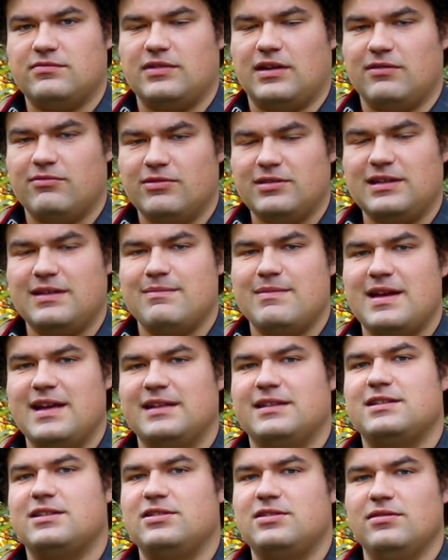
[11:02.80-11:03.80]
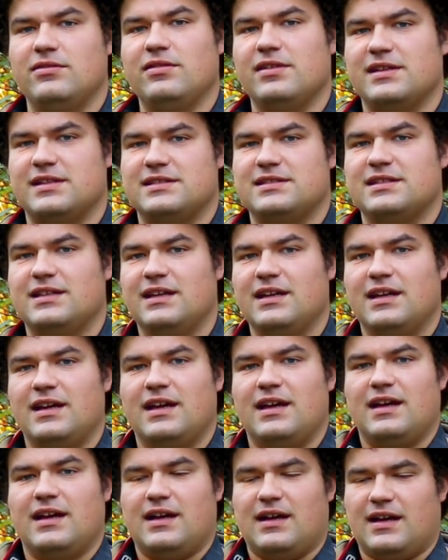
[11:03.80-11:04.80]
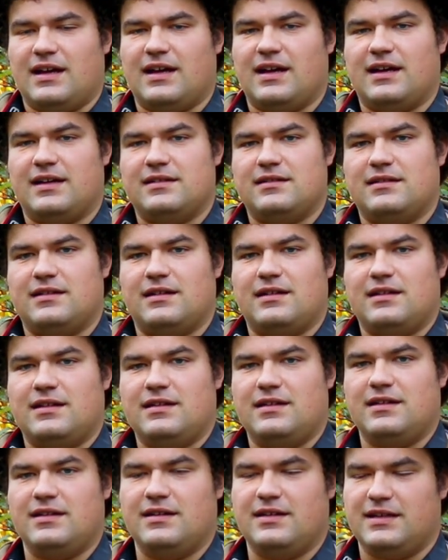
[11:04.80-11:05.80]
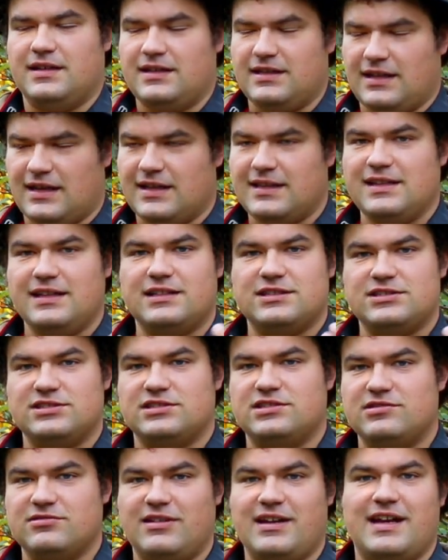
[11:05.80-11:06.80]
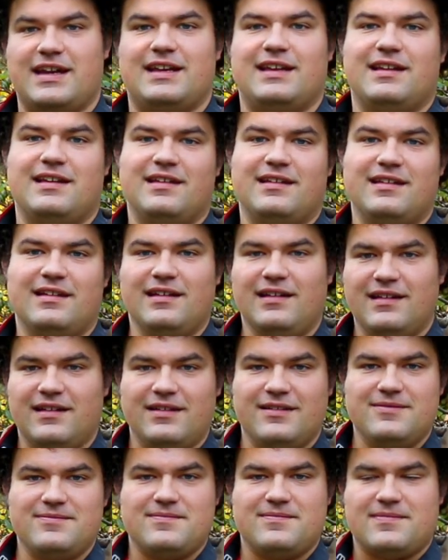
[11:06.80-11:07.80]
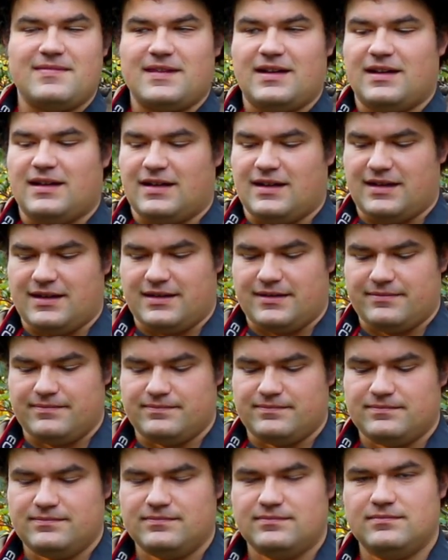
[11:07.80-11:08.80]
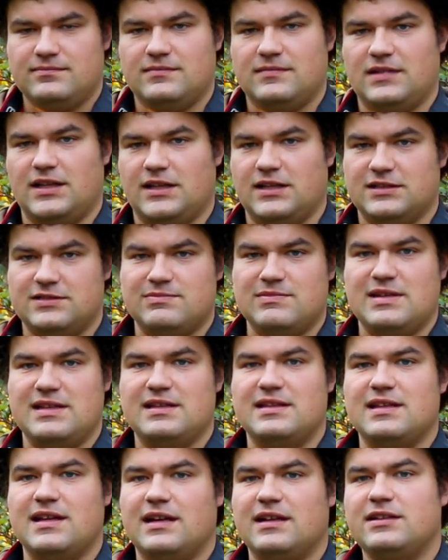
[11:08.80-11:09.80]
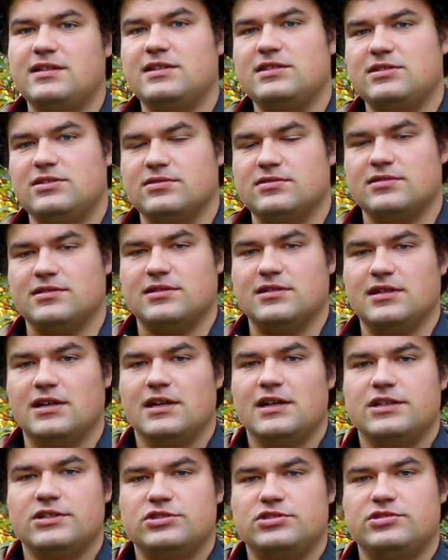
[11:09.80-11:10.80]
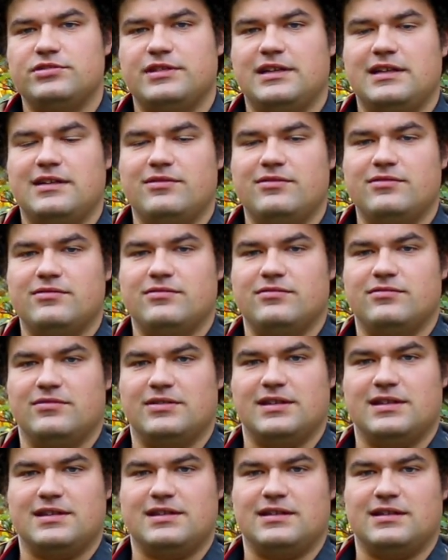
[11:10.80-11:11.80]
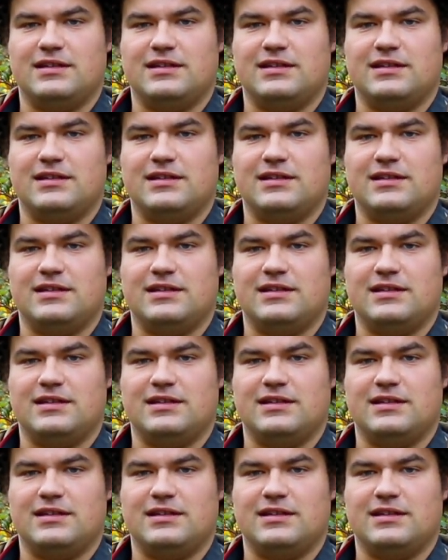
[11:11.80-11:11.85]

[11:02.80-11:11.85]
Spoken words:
are really made to do this. And I think it's just great. It does mean that you're shooting with